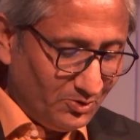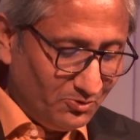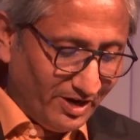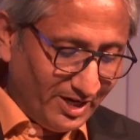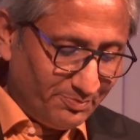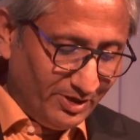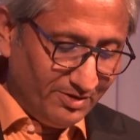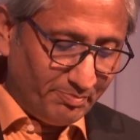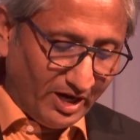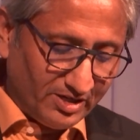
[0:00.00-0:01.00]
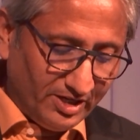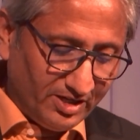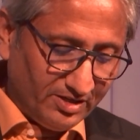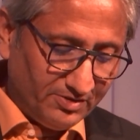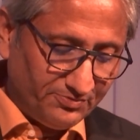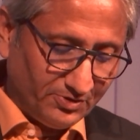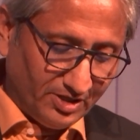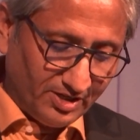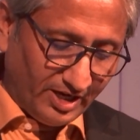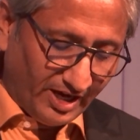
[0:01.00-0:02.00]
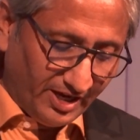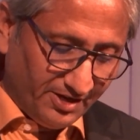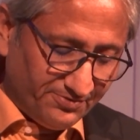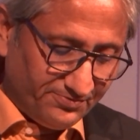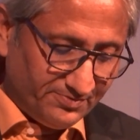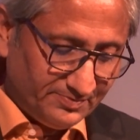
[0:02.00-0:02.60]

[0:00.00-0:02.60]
who had been battling for her life